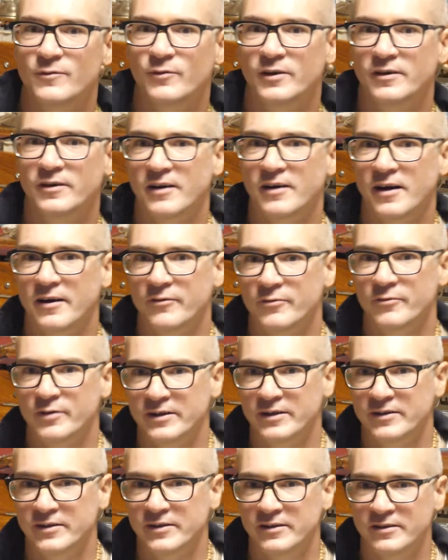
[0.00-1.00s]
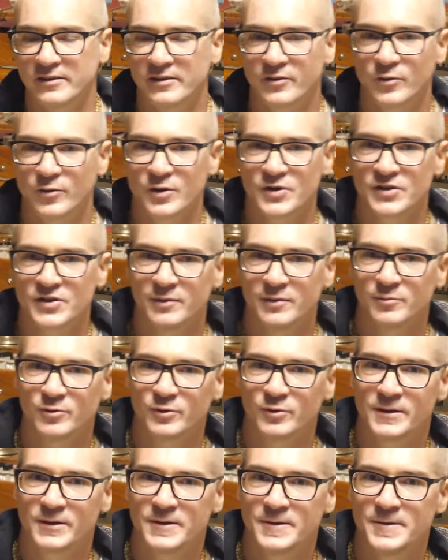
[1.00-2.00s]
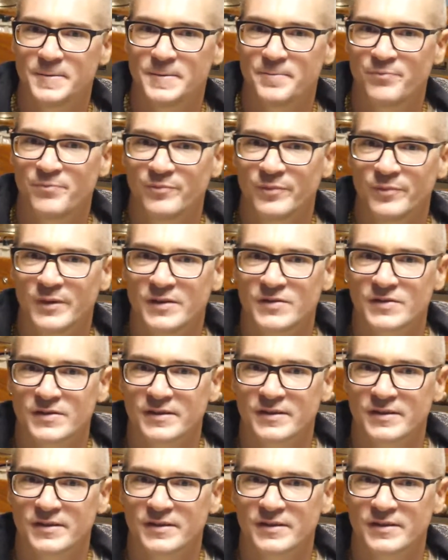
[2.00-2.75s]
I've read in Krishna book this